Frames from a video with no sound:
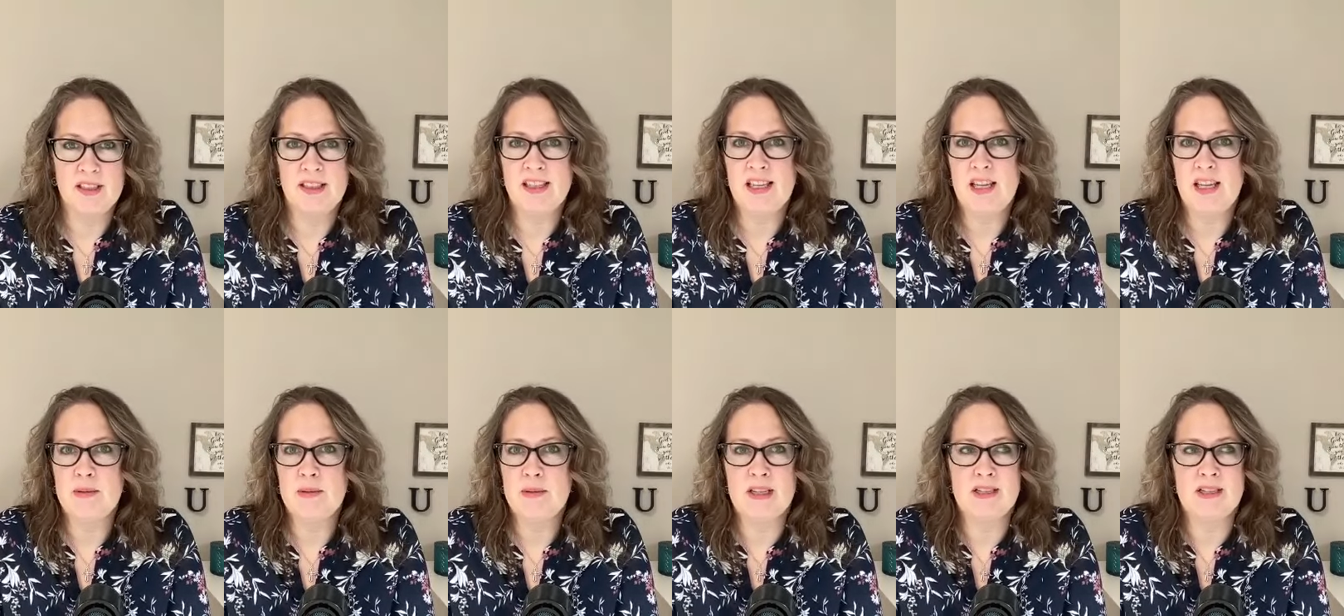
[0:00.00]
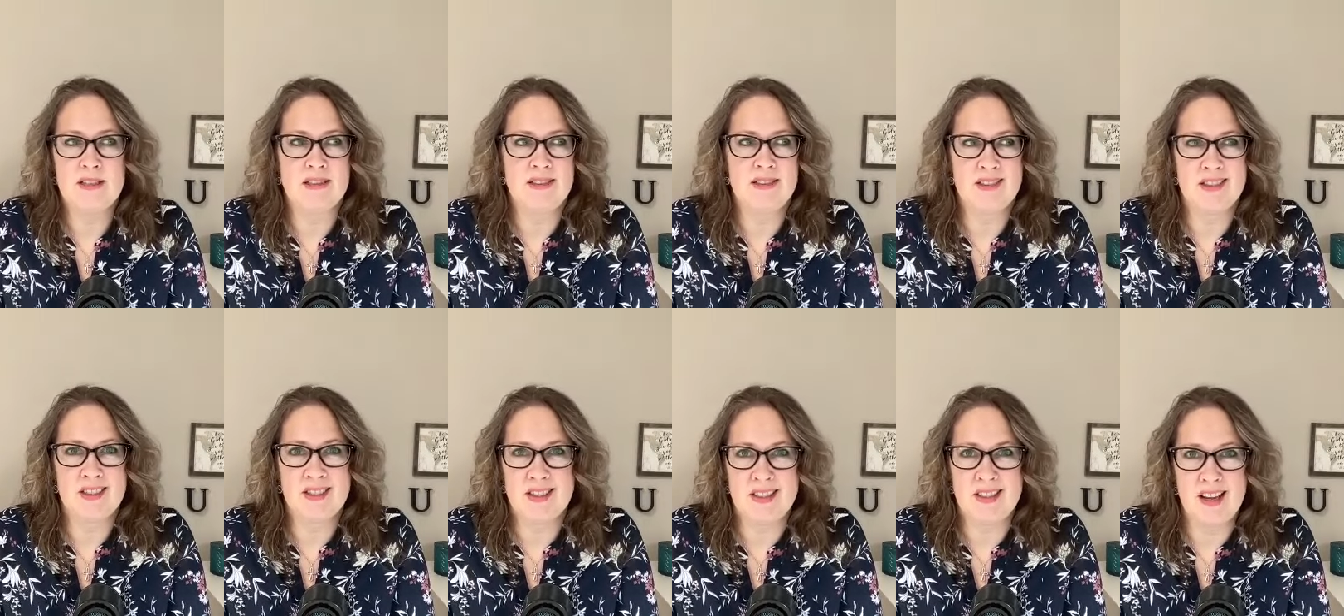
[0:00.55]
keeps us
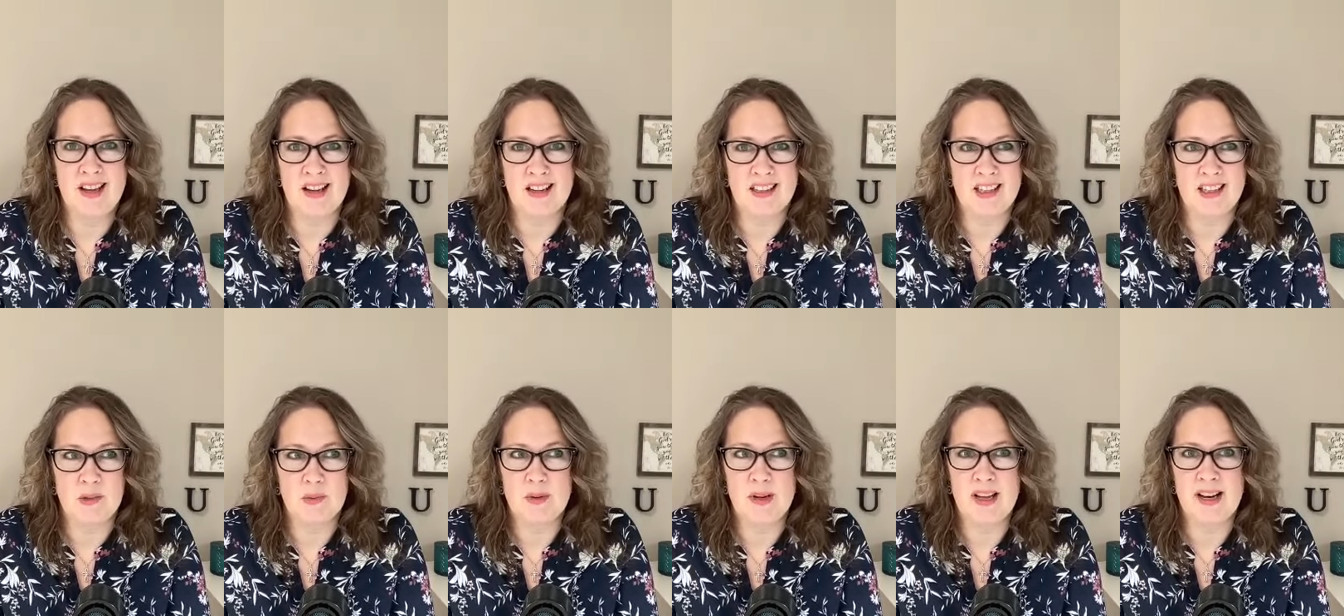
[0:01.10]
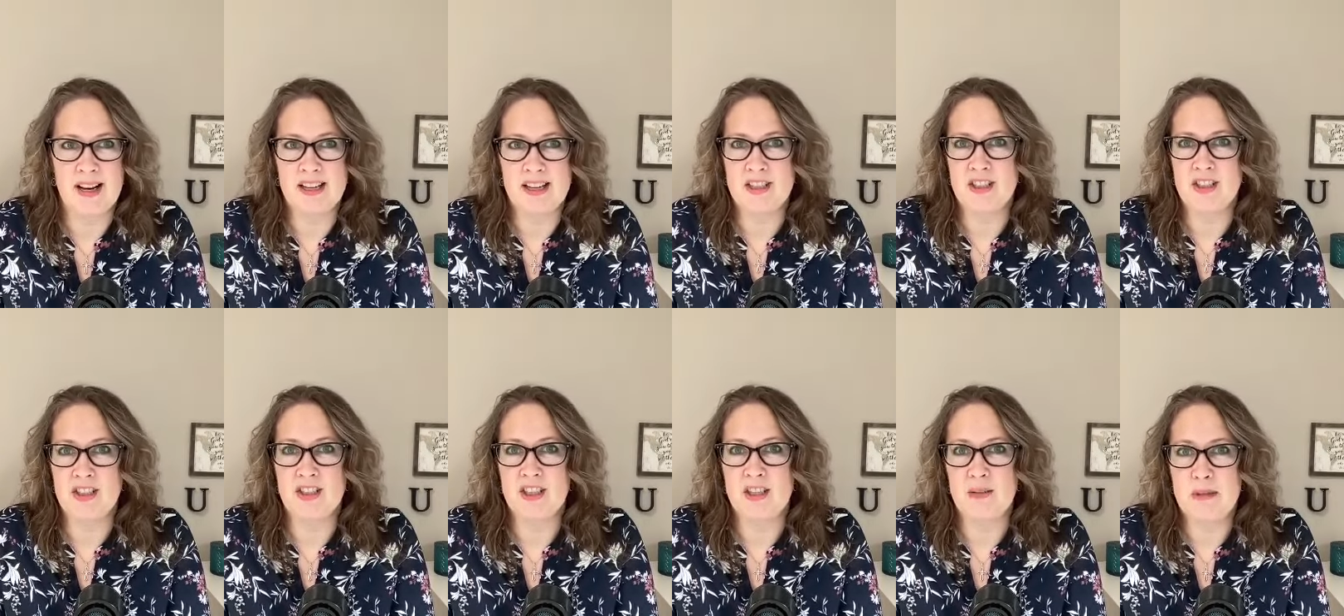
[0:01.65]
stuck. Like we're not
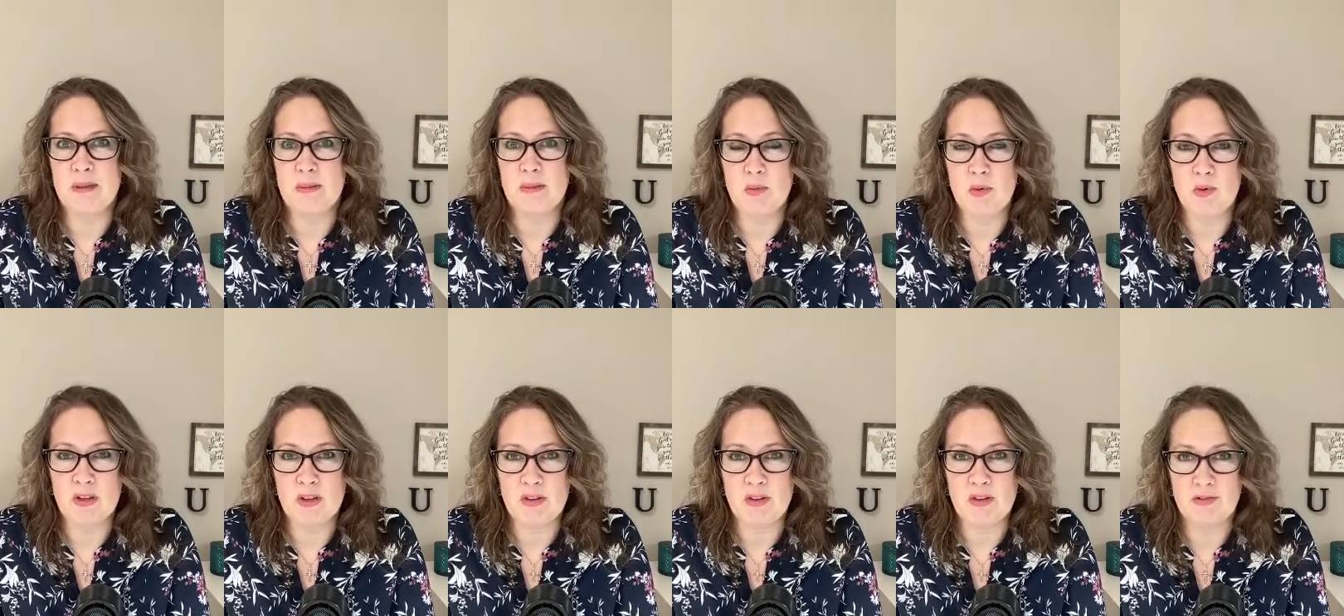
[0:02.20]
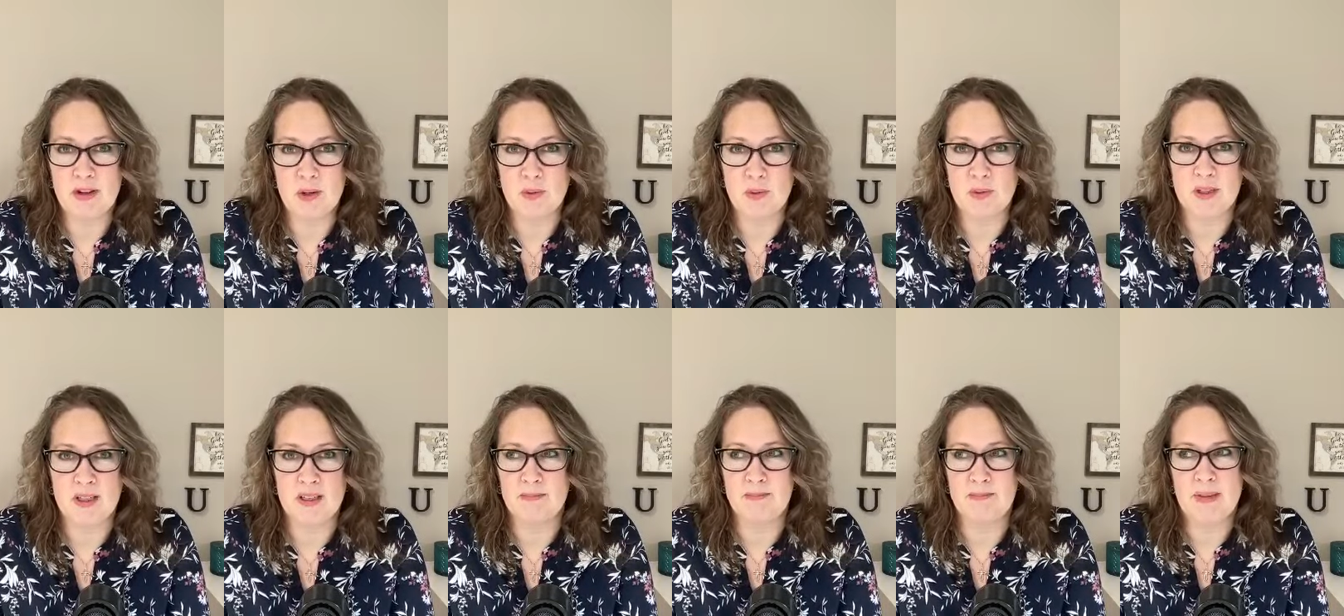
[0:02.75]
actually going to be moving
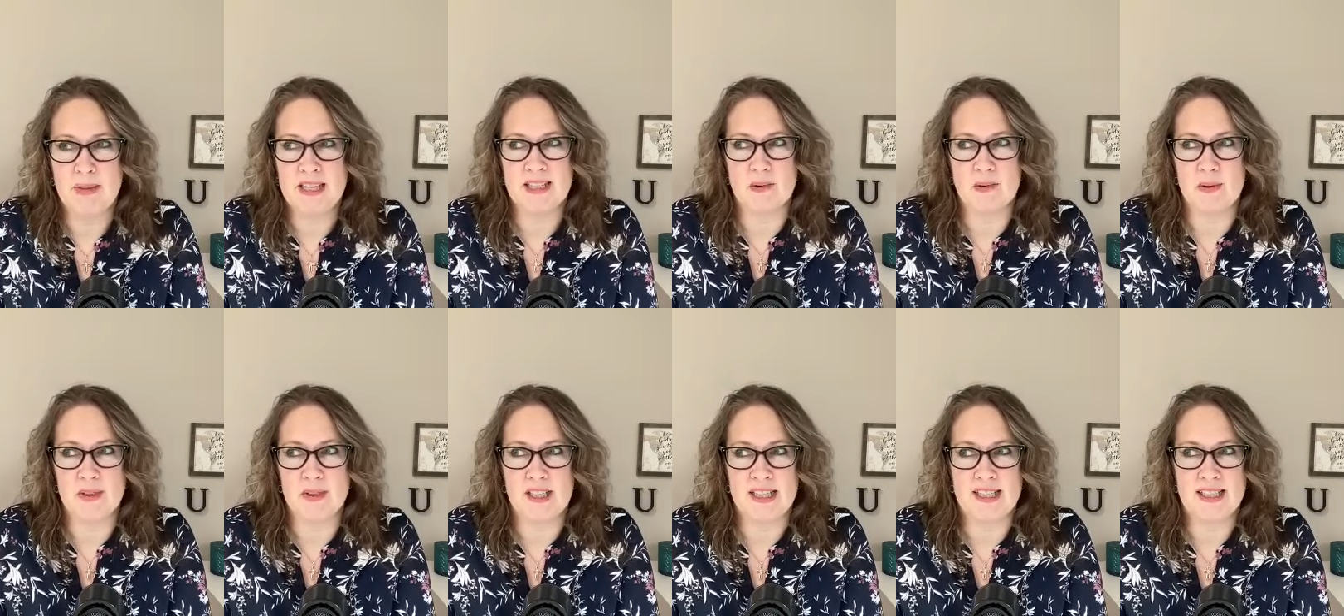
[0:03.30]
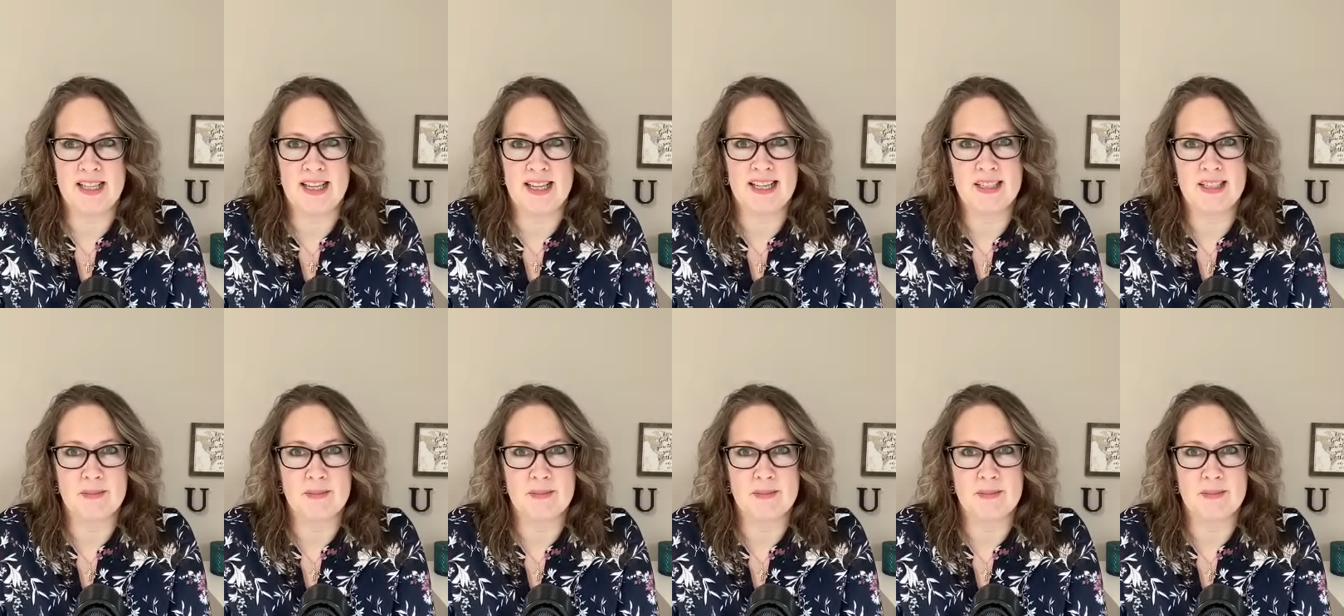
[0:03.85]
forward based on what they say.